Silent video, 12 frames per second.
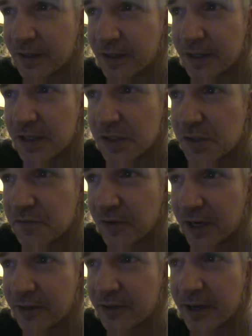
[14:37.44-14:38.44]
His
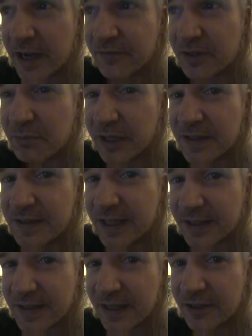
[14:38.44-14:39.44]
father having been a
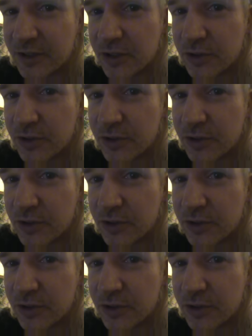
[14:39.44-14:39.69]
dictator